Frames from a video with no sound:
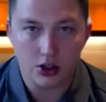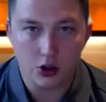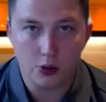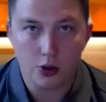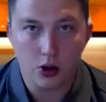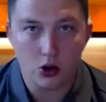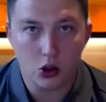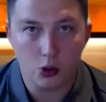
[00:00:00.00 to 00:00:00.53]
as
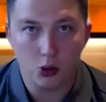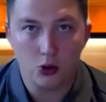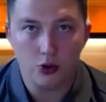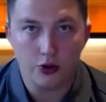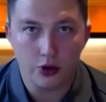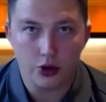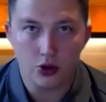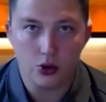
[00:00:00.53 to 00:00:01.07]
possible
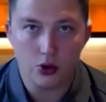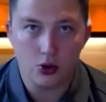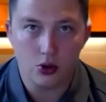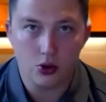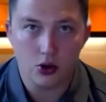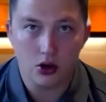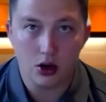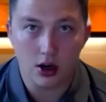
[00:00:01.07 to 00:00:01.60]
for
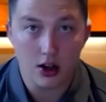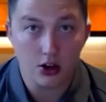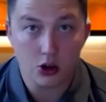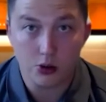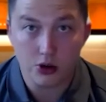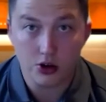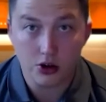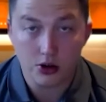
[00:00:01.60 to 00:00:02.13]
your
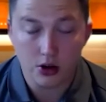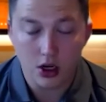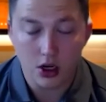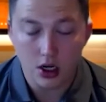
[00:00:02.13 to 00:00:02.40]
customers.